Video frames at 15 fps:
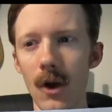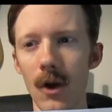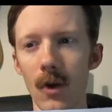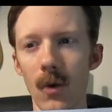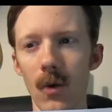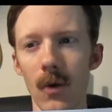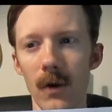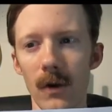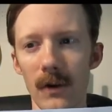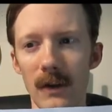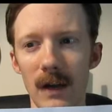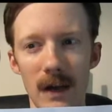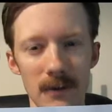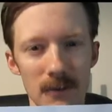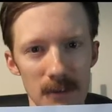or
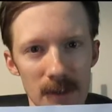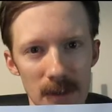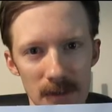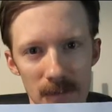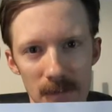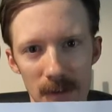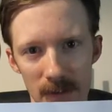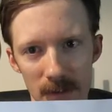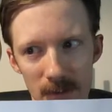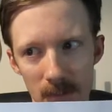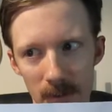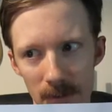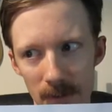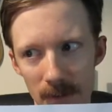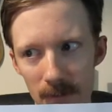contradicts that
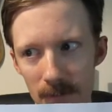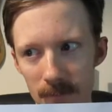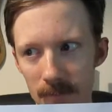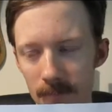experience.